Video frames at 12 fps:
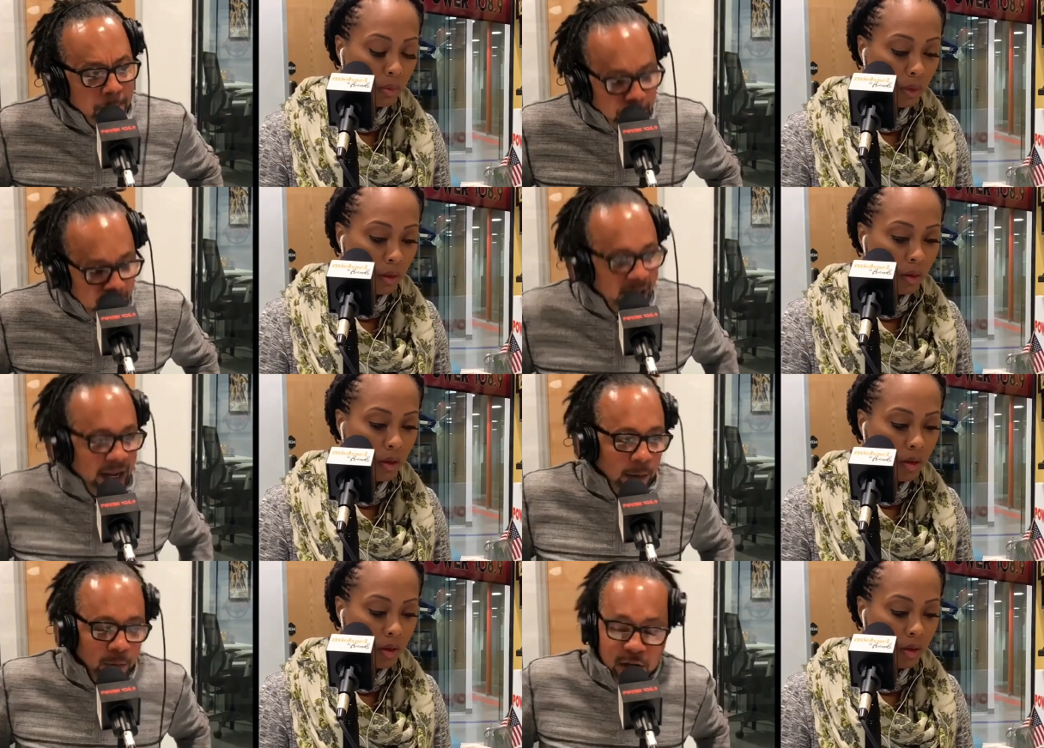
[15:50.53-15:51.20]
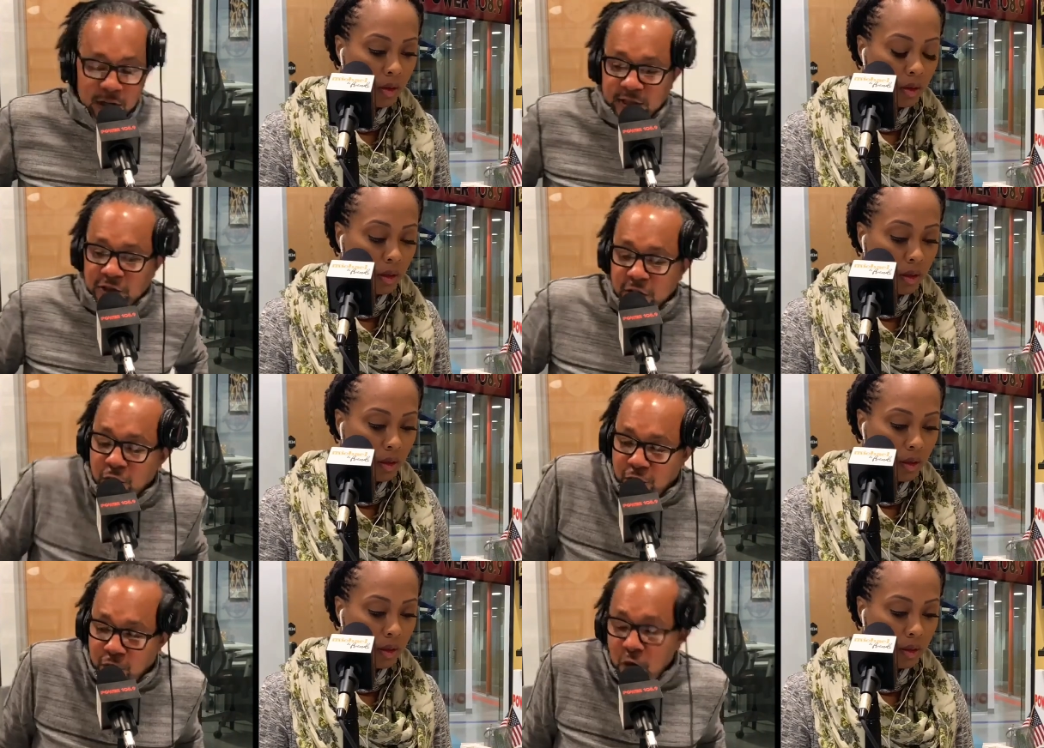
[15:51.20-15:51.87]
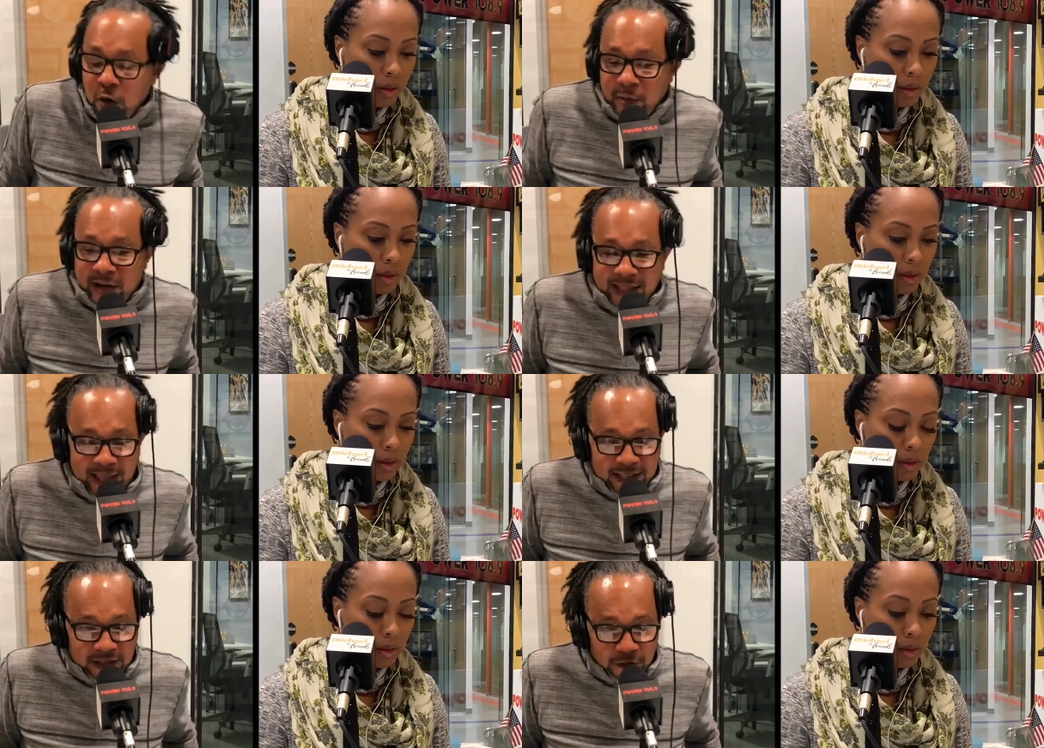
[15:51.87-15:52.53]
Speaker 1: But I will let you know, former
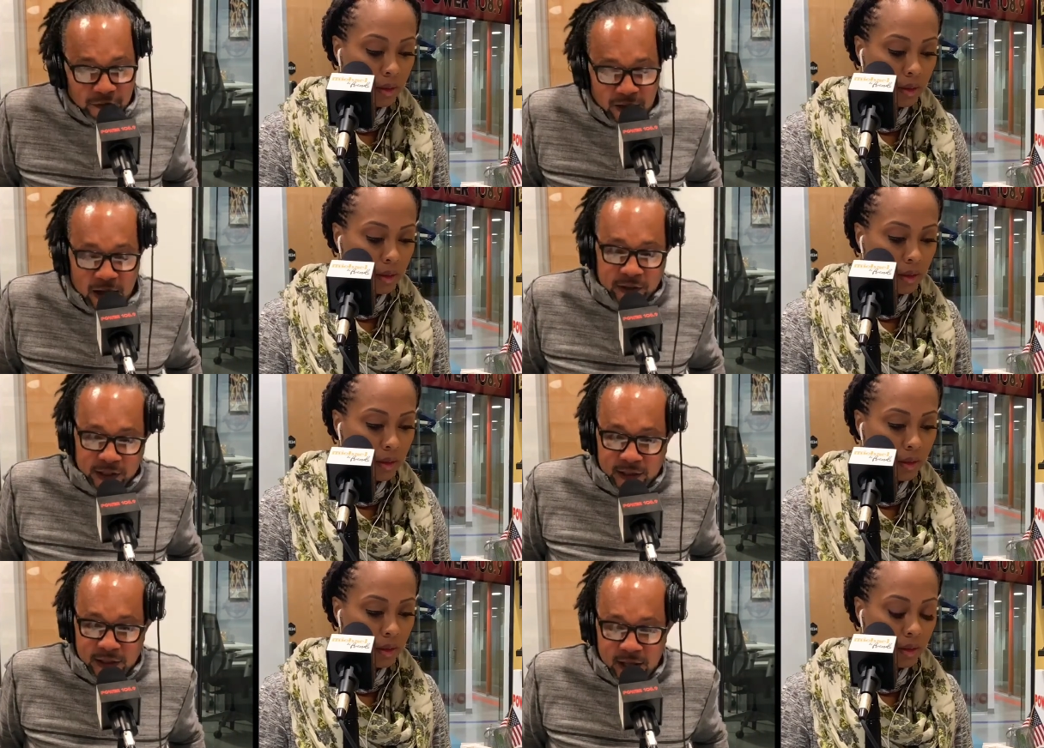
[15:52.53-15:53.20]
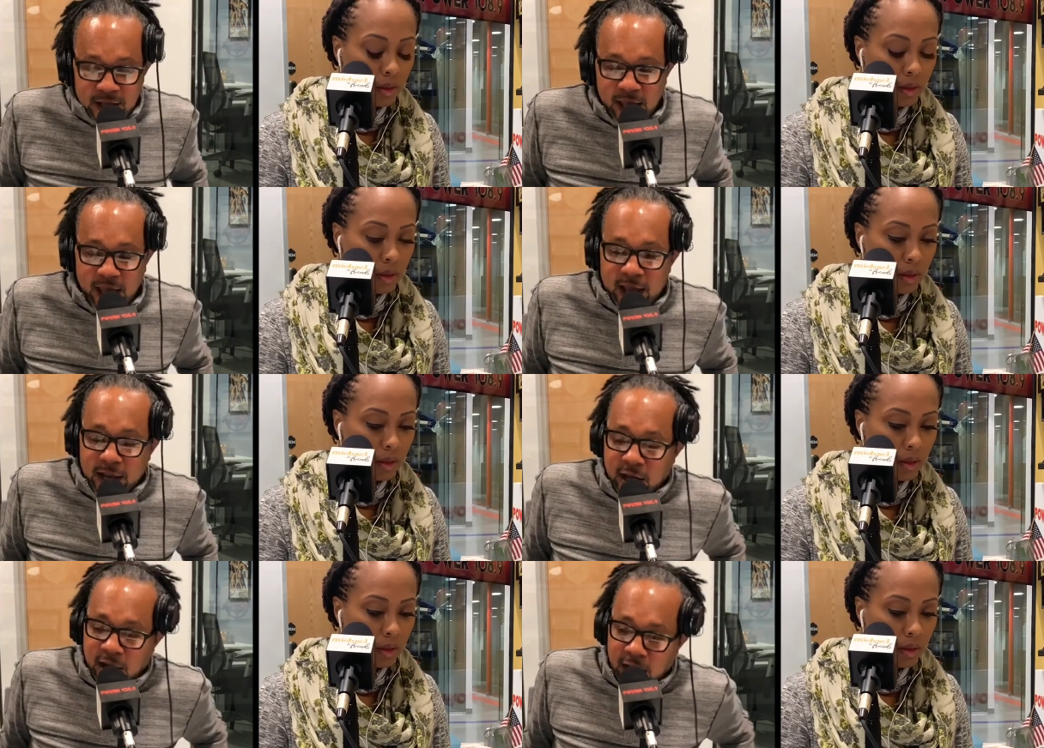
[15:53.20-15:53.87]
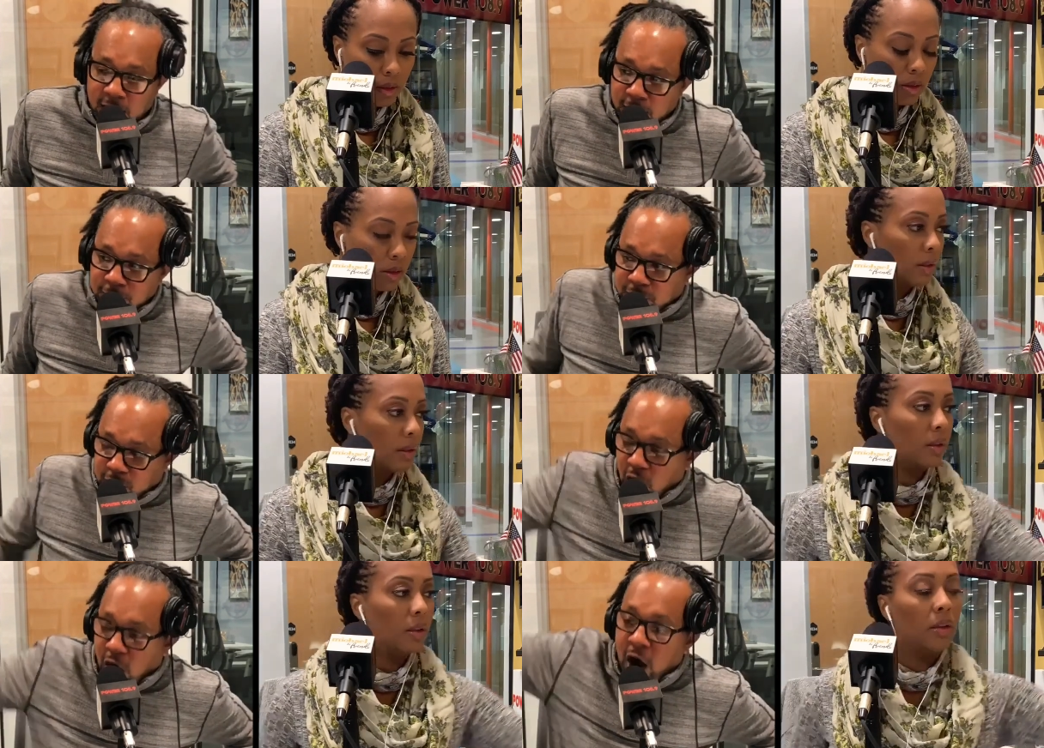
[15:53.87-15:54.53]
Atlanta Falcon and uh,
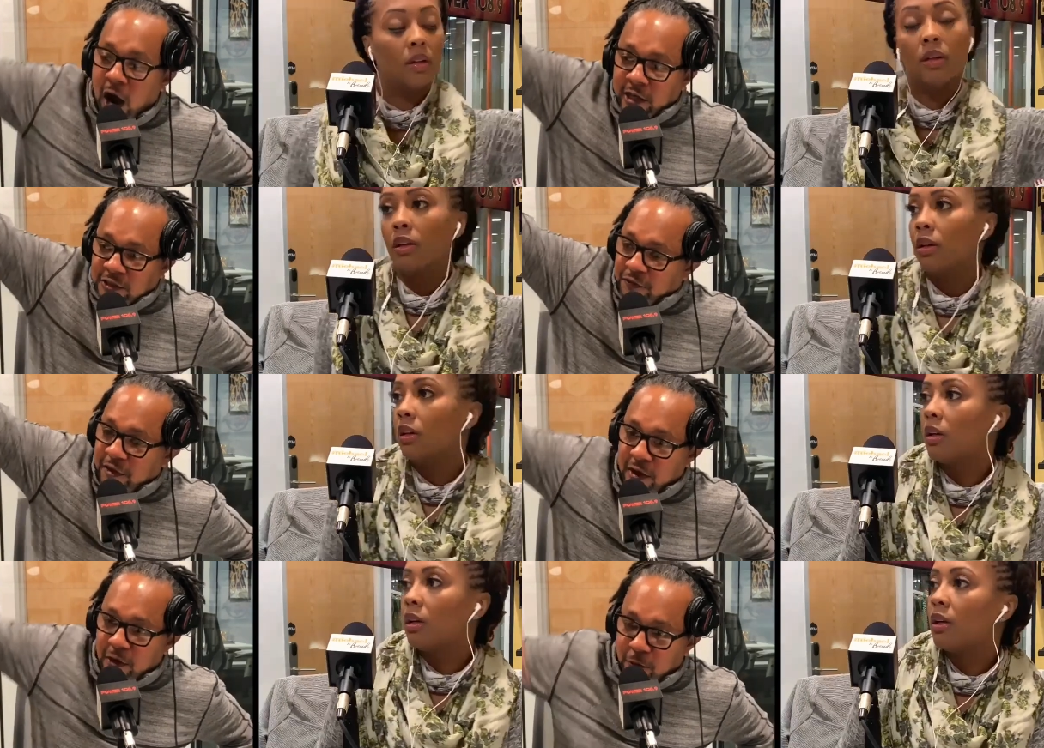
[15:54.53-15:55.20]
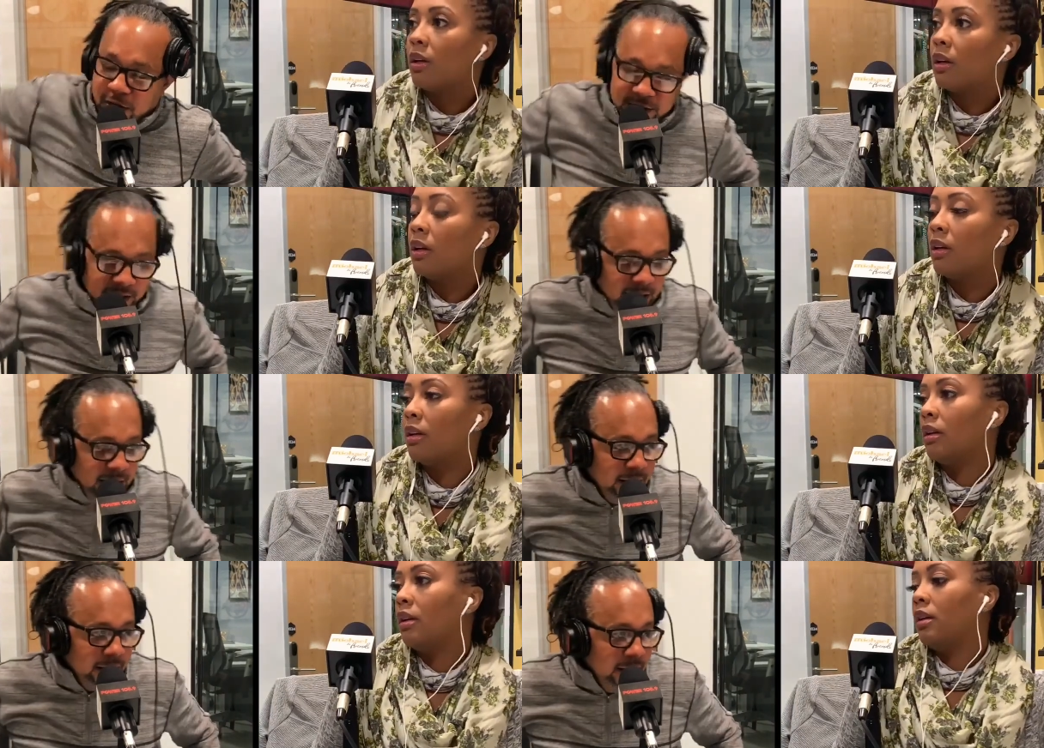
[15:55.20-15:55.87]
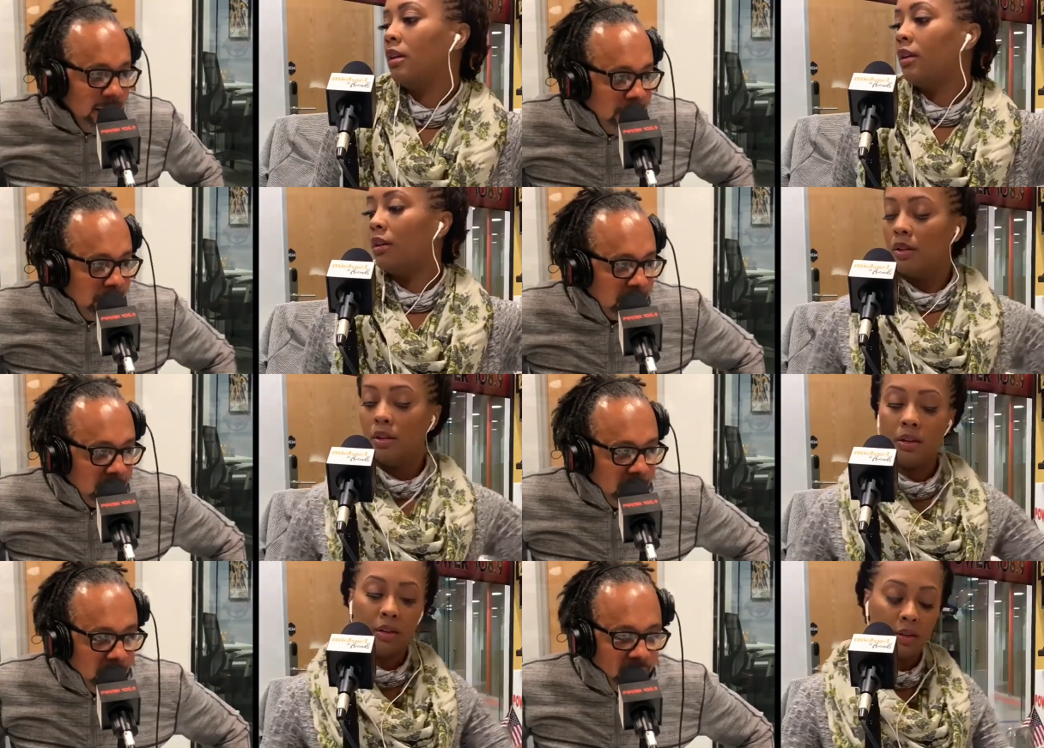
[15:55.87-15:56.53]
Cartersville resident
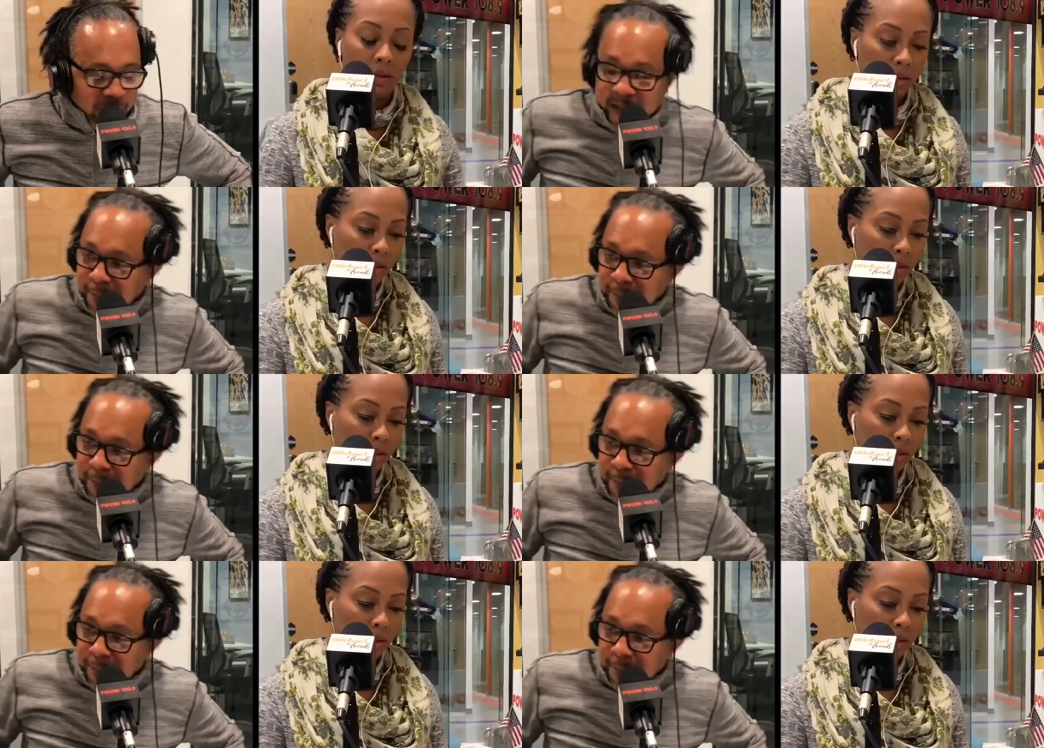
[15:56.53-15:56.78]
Vic